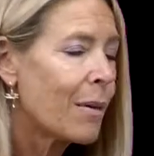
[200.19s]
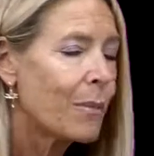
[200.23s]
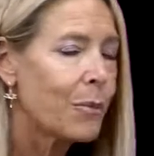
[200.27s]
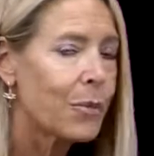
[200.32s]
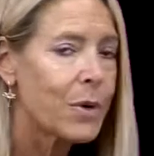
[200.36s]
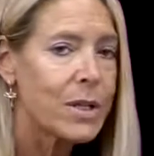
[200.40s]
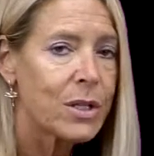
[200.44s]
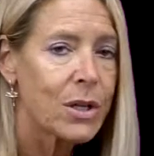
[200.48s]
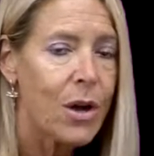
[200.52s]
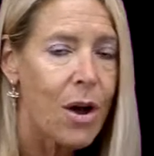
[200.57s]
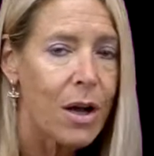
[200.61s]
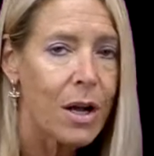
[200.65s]

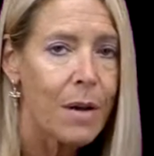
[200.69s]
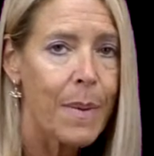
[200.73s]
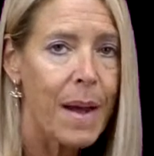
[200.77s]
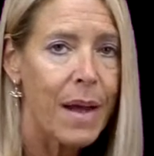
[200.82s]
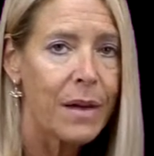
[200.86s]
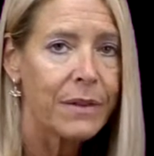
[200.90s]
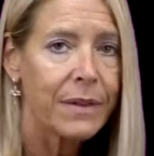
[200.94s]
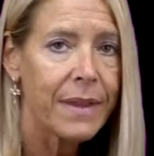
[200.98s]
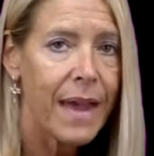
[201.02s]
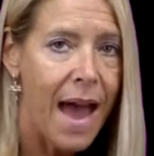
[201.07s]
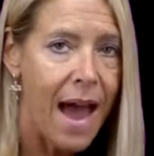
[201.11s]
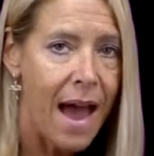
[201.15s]
We talk
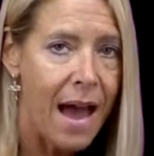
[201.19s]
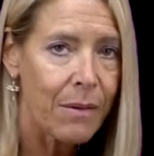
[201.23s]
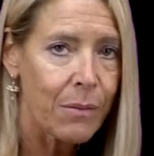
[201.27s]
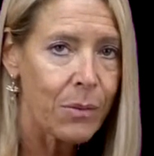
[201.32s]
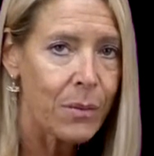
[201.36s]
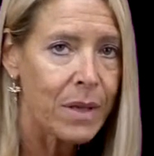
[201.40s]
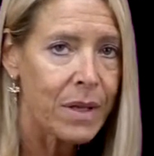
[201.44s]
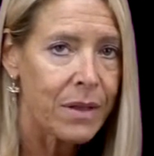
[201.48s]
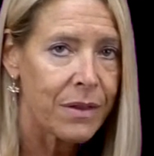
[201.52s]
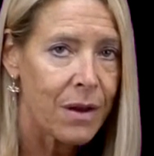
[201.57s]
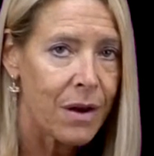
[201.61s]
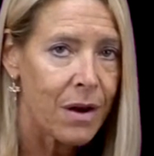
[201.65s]
about that
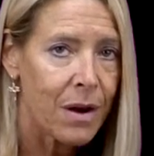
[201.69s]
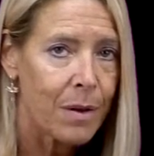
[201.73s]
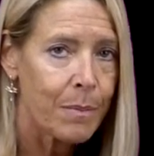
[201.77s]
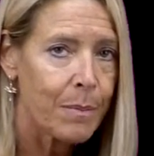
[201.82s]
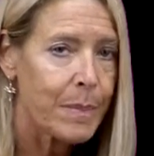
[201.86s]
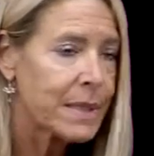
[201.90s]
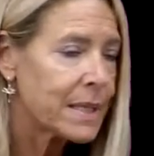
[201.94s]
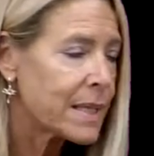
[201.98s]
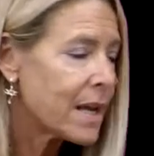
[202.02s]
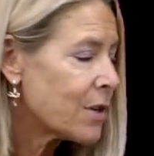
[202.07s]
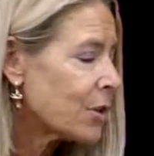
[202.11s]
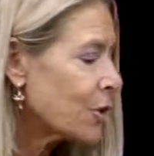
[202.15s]
with our
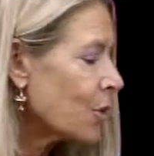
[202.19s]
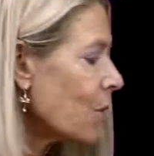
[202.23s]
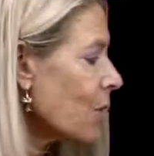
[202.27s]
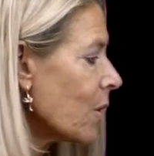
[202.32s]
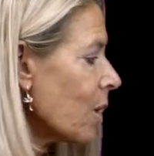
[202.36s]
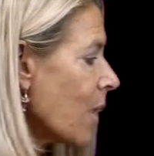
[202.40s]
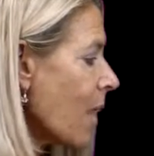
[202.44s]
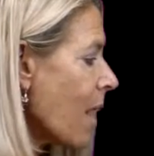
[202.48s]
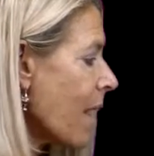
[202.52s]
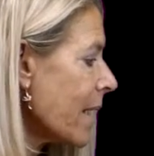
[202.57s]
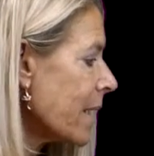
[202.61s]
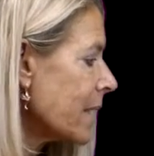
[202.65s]
potential
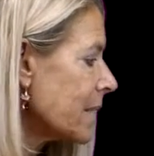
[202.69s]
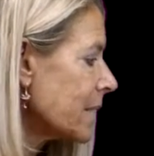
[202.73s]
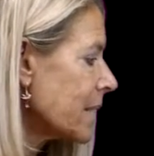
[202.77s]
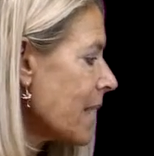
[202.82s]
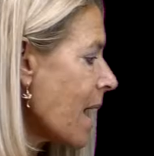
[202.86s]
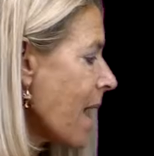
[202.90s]
clients.